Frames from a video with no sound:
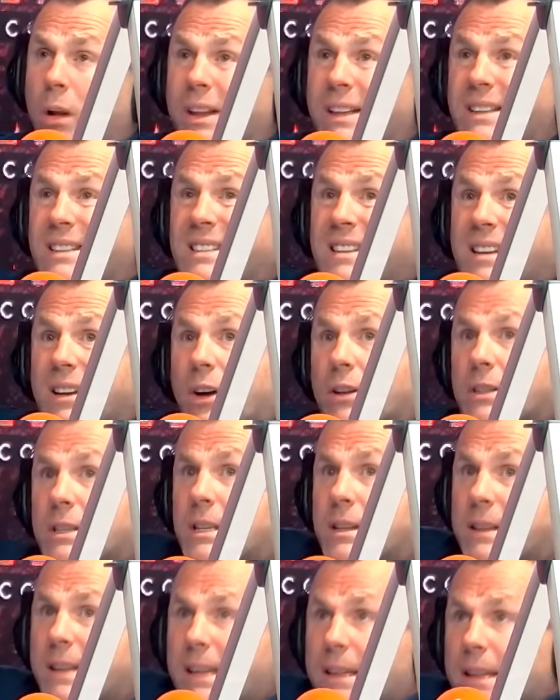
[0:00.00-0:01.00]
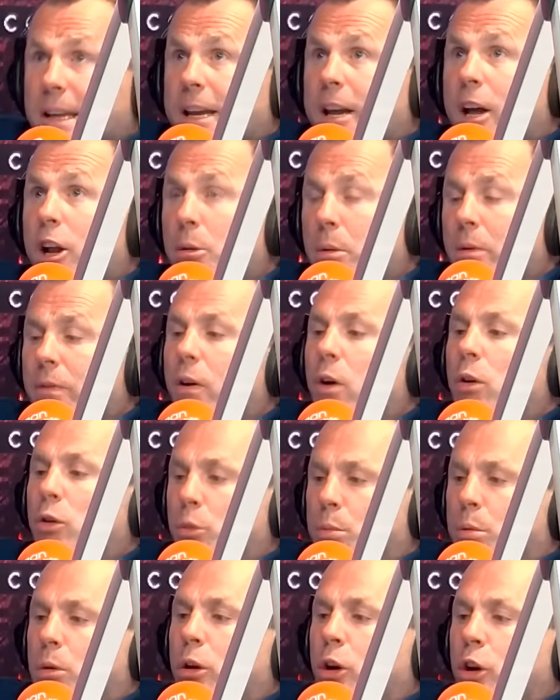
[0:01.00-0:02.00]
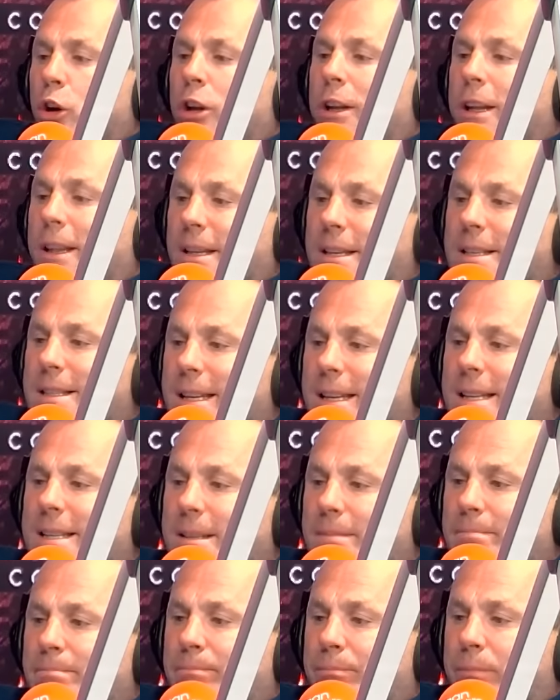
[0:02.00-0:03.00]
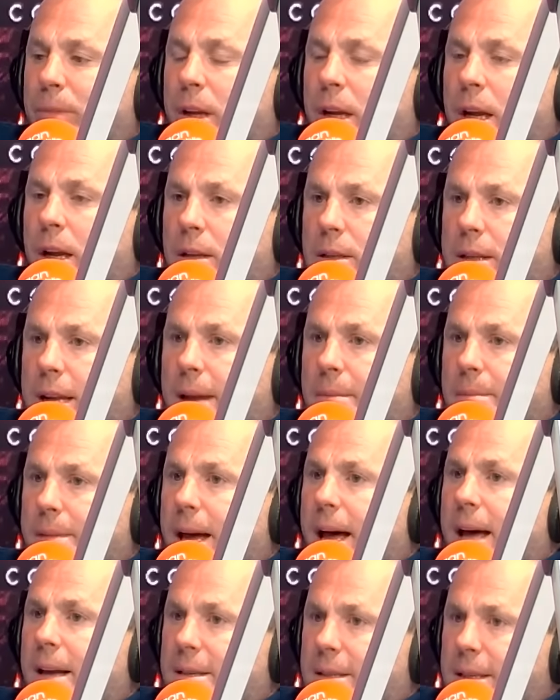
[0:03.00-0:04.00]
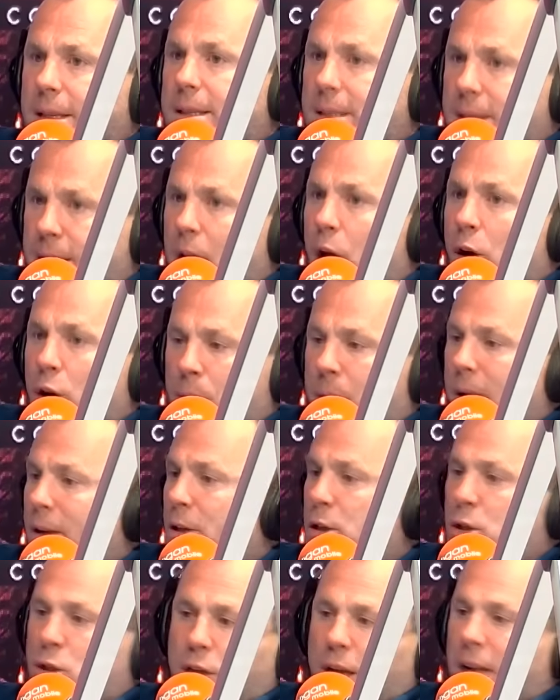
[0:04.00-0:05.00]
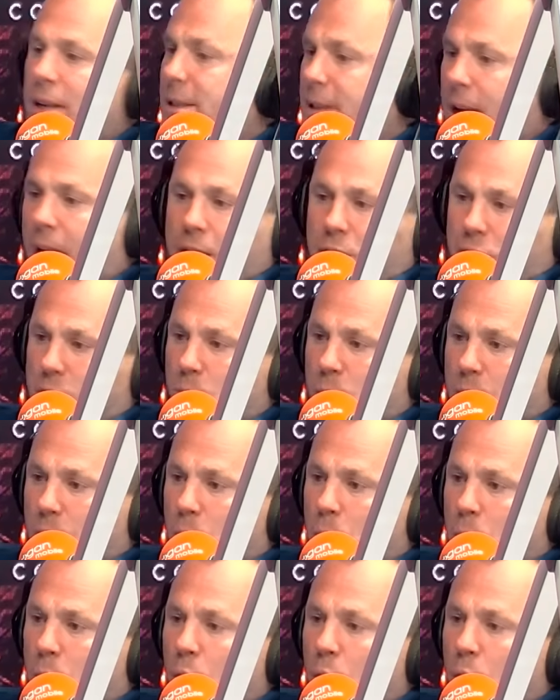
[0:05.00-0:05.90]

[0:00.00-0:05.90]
Well, I just think they're going to be vulnerable early in the season. You know, Sam Darcy's going to be a sensation.